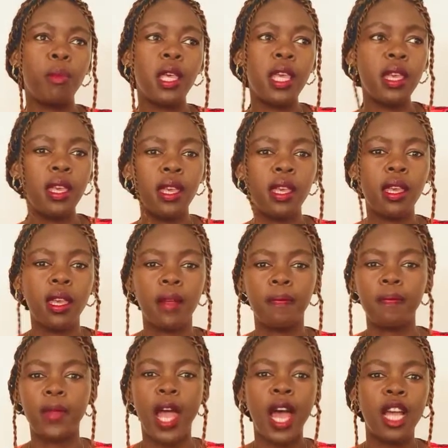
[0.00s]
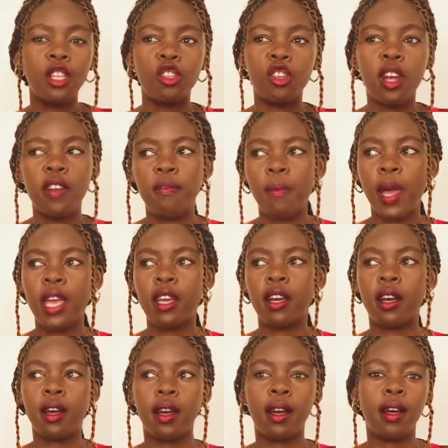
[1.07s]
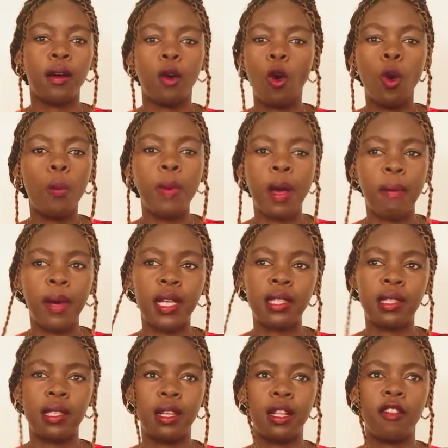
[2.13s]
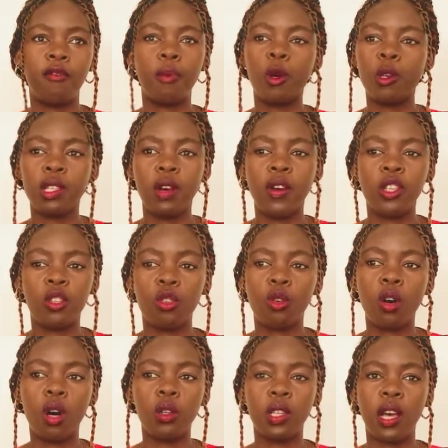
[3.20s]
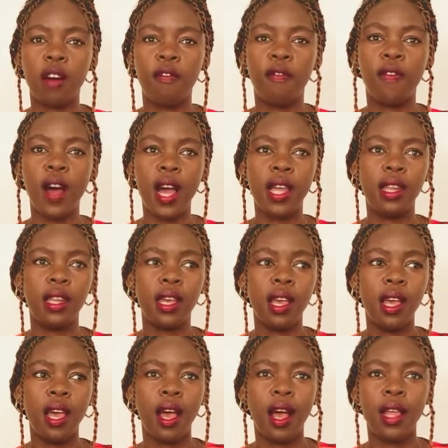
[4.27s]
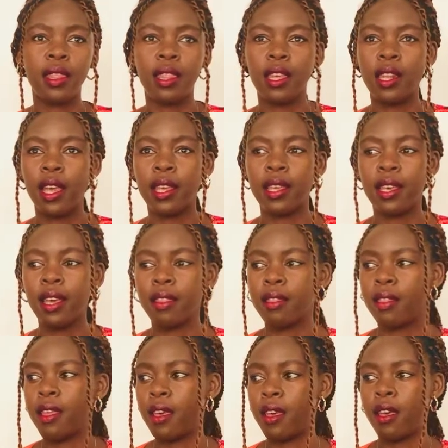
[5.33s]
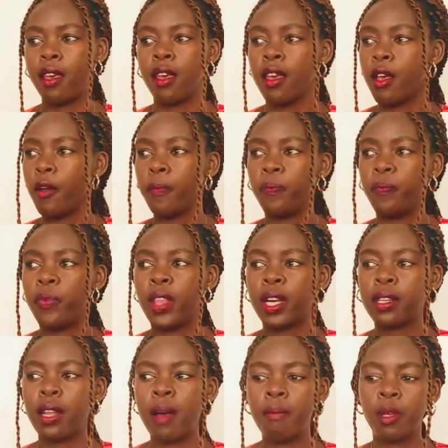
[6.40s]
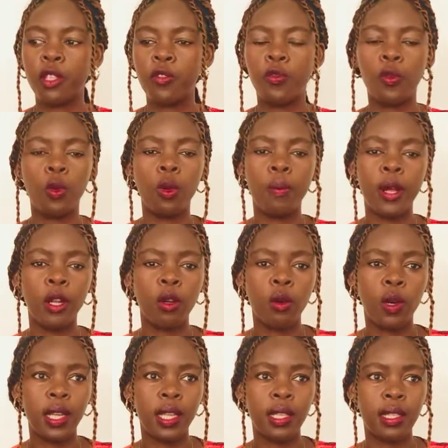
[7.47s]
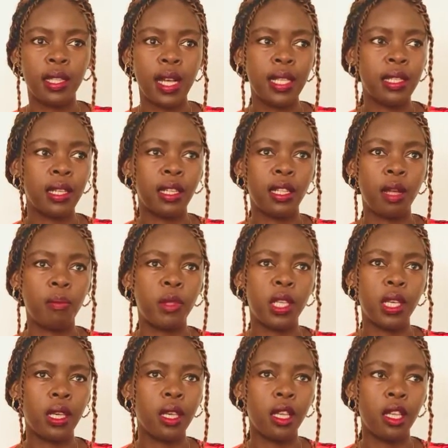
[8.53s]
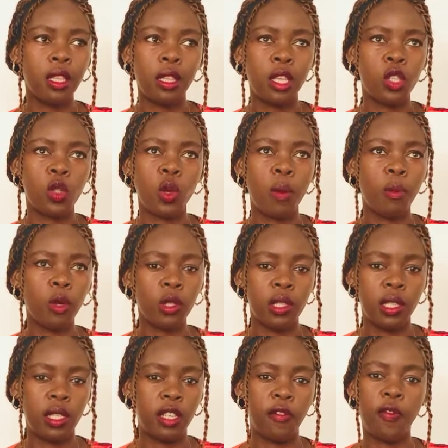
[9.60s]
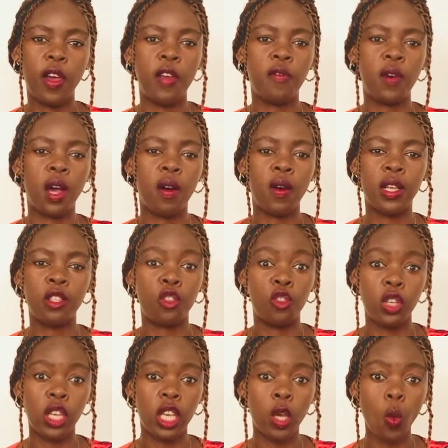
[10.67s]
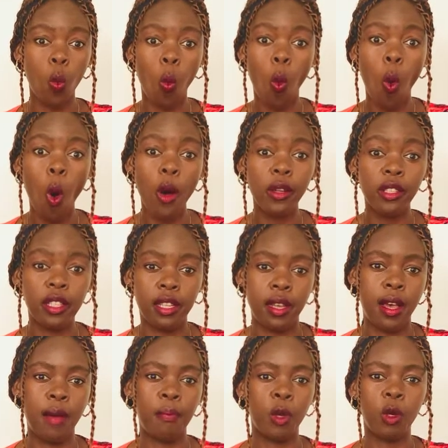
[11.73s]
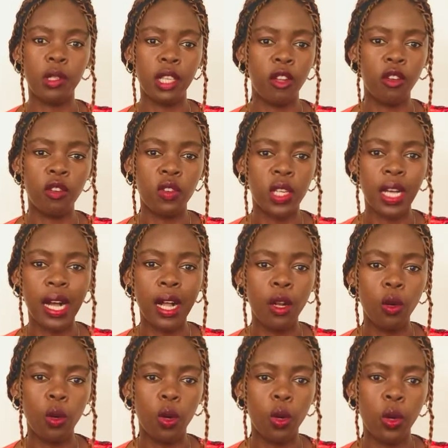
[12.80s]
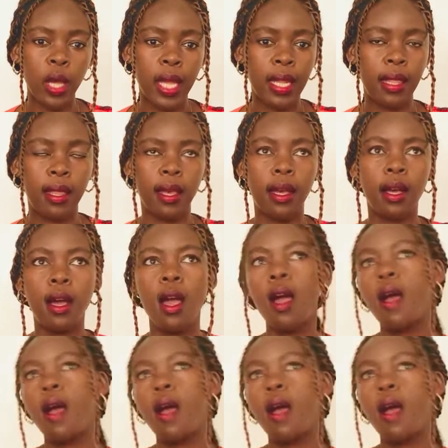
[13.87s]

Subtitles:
me, I drive my car all by myself because I want to go out, have fun. And then I get there, the club is full, but no one is dancing. And then I'm thinking, there's no, I'm going to sit here 5 hours drinking water, because I don't drink alcohol or anything